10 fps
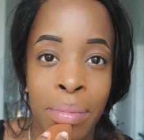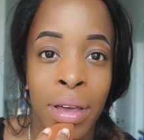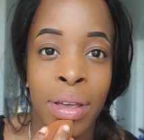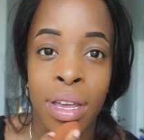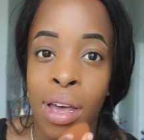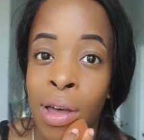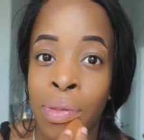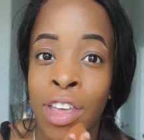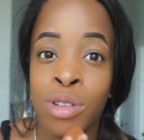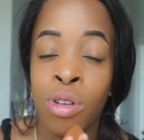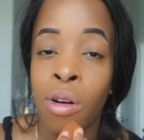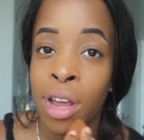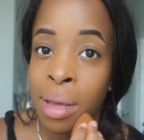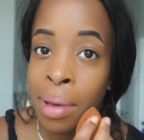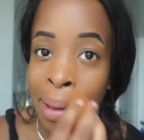Like, things were
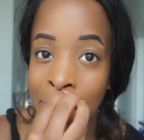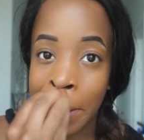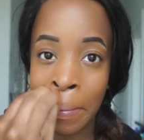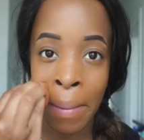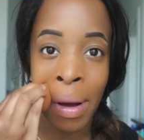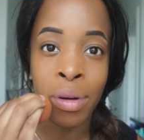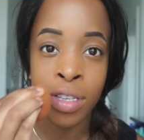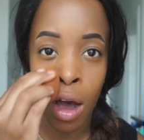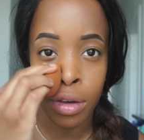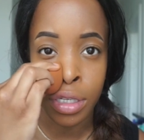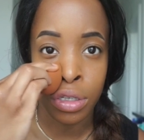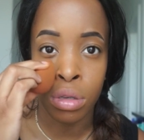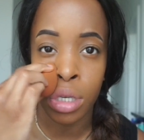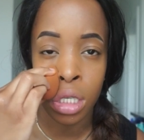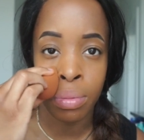already bad because my mom was obviously
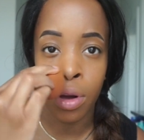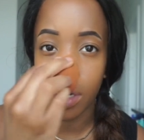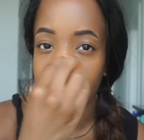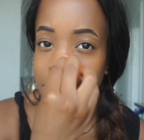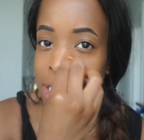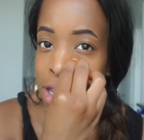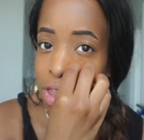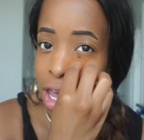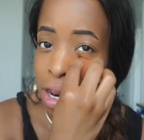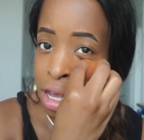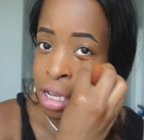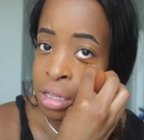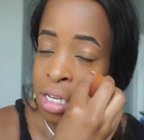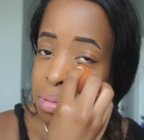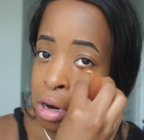super disappointed and upset that
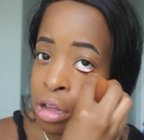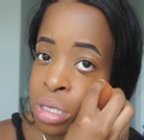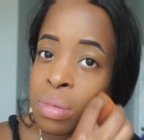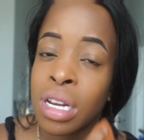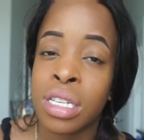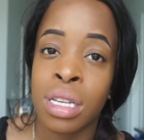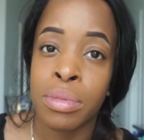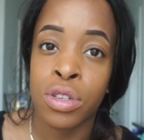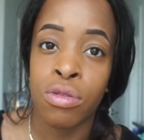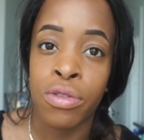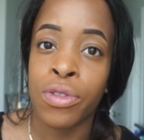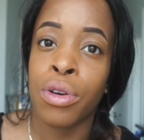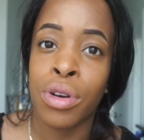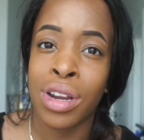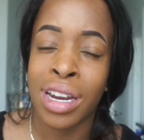they spent all this money to send me to school in
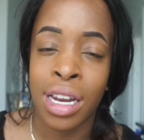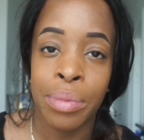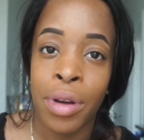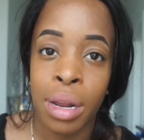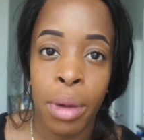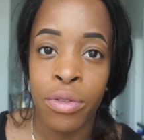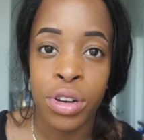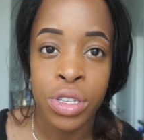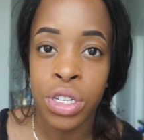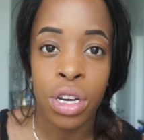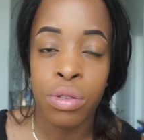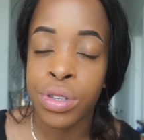Florida and I ended up pregnant my first year.